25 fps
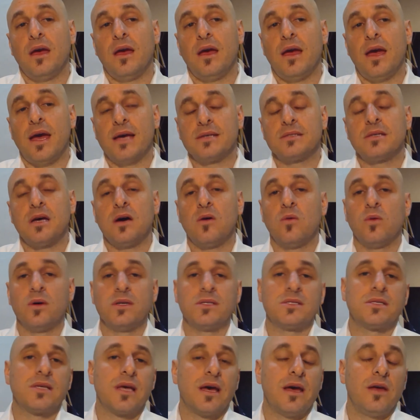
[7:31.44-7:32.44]
As I
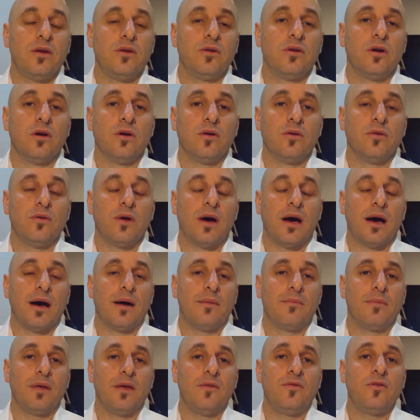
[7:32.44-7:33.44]
always say,
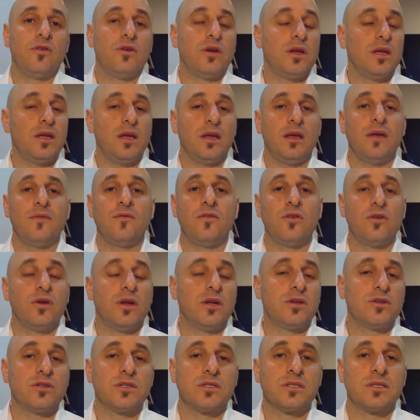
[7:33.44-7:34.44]
if you're
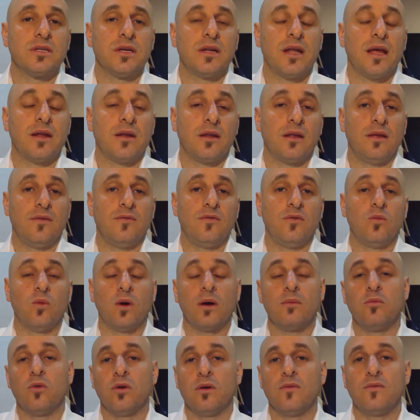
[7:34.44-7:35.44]
interested and if you
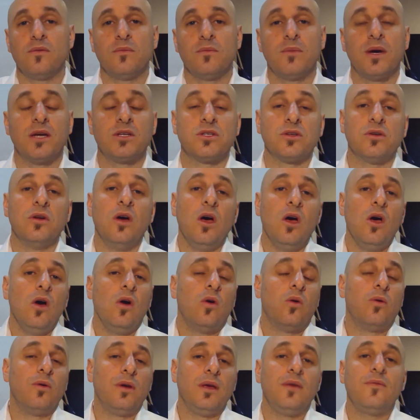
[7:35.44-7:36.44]
want more information,
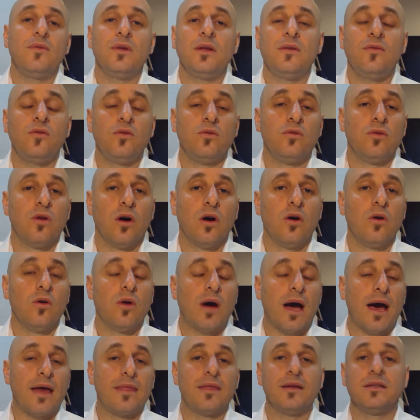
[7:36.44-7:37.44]
or even if you
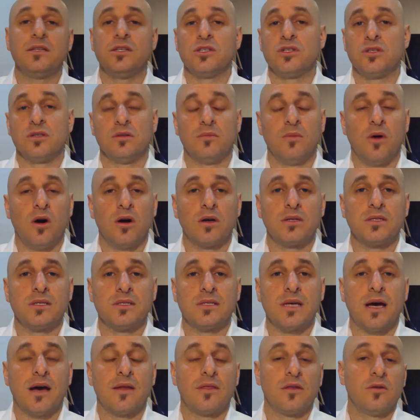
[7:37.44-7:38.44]
know other digital
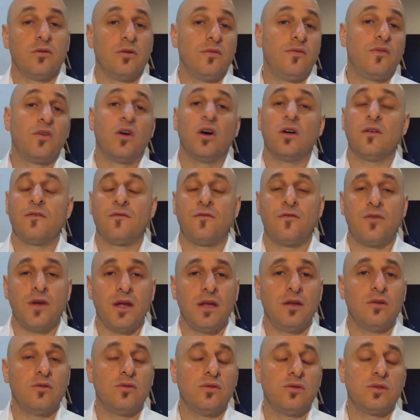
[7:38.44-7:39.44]
marketers out there, or if you've got a
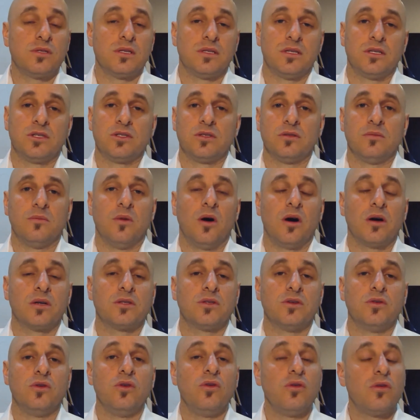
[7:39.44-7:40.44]
friend who's a digital
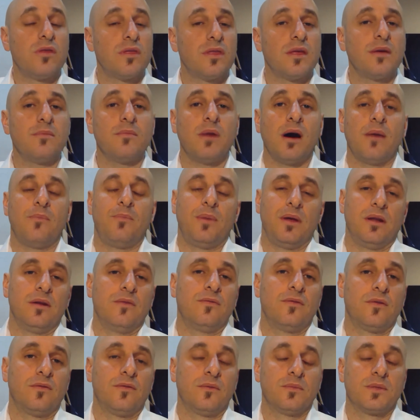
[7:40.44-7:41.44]
marketer who you think might
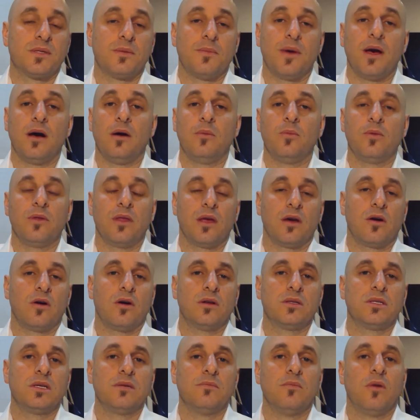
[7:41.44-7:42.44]
benefit from some help with their
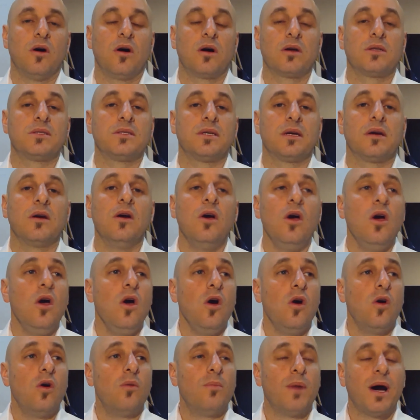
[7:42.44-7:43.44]
content marketing,
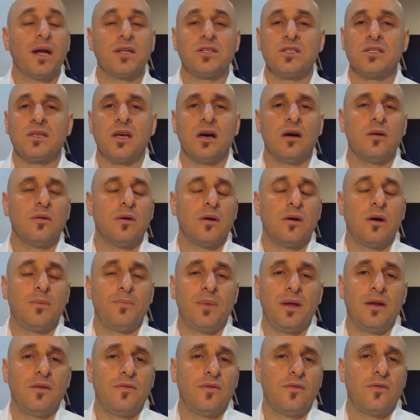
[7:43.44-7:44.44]
or might just
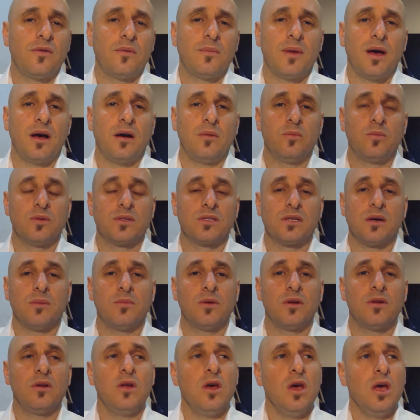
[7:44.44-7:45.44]
benefit from a help with
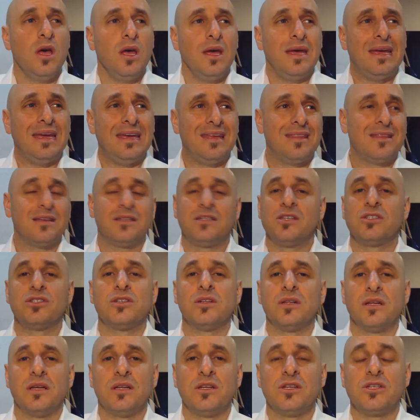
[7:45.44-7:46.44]
someone in the
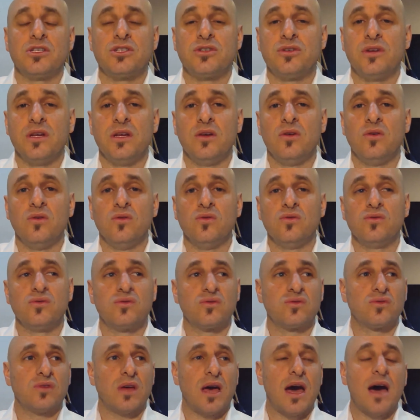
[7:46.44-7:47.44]
digital industry
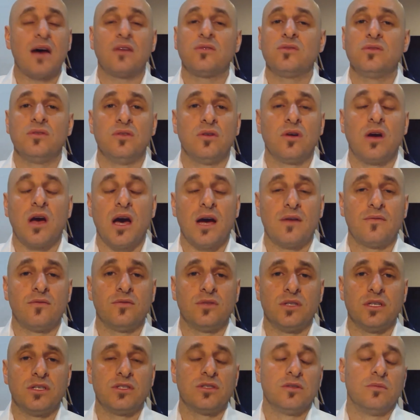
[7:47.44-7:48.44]
who's out to look out
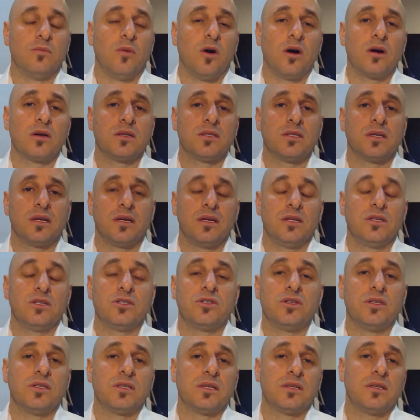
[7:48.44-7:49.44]
for digital marketing
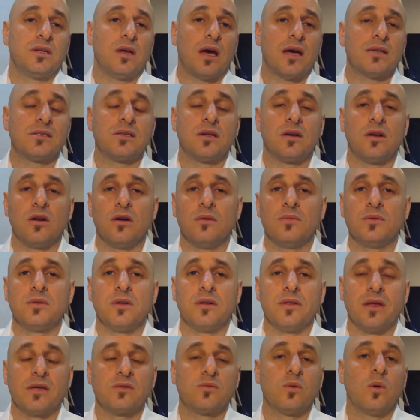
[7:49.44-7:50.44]
industries. Us at
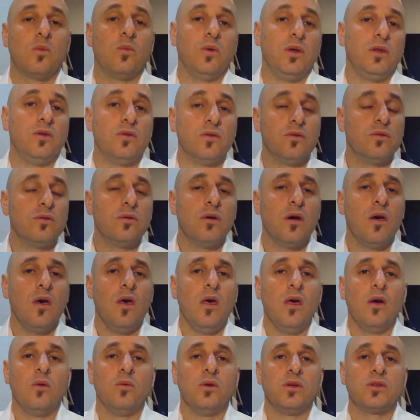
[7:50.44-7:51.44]
Global, that's what we do.
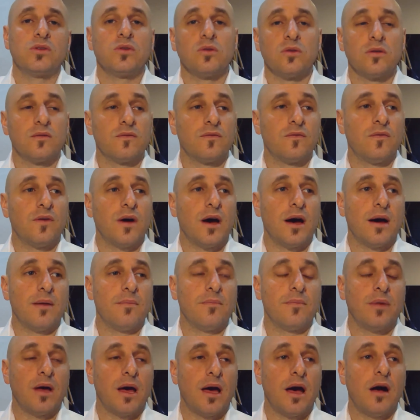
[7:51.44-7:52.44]
We sort of
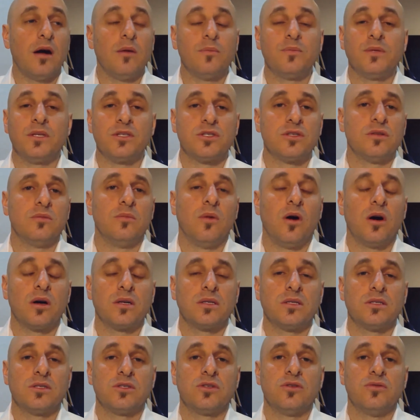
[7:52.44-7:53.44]
help digital
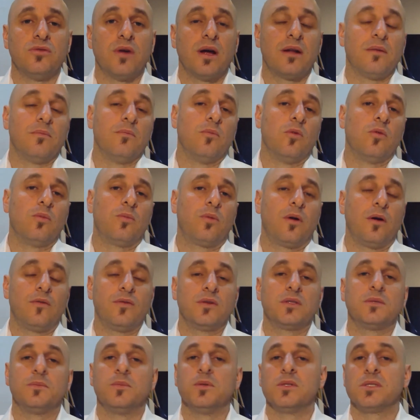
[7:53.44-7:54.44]
marketers to run more
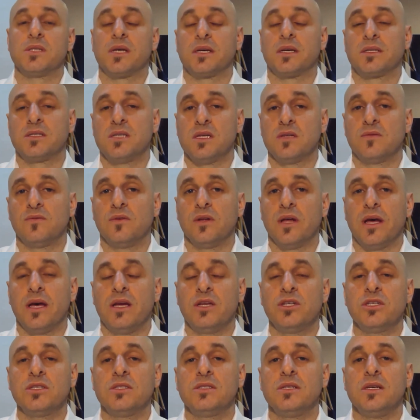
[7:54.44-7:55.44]
profitable, successful
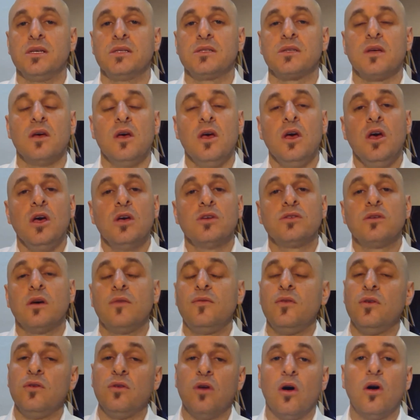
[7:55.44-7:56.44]
agencies. So
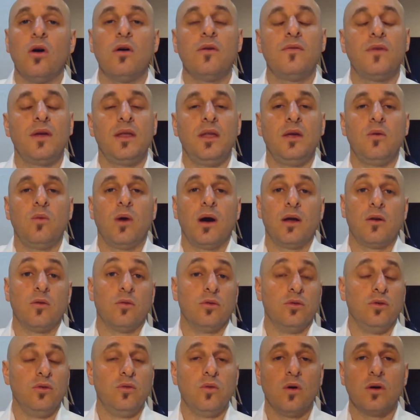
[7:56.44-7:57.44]
if you know of anyone
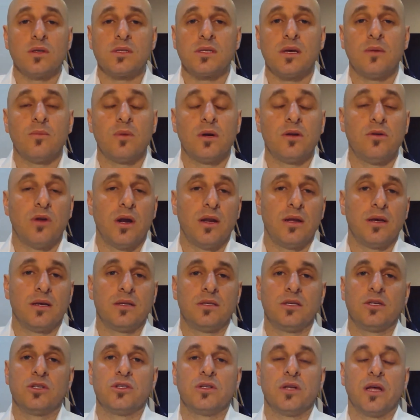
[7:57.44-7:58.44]
or you are someone running a
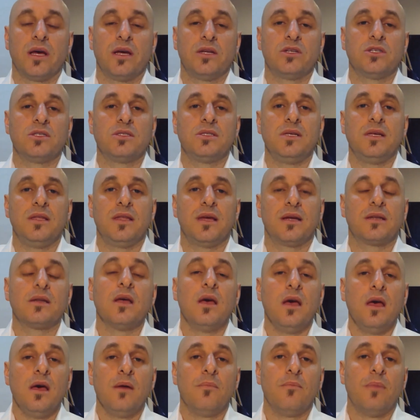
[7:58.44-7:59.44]
digital agency
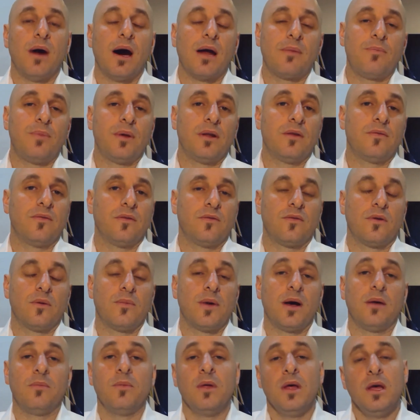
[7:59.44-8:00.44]
that might benefit from
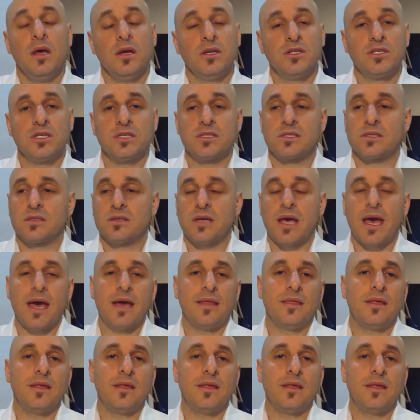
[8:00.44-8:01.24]
help, just add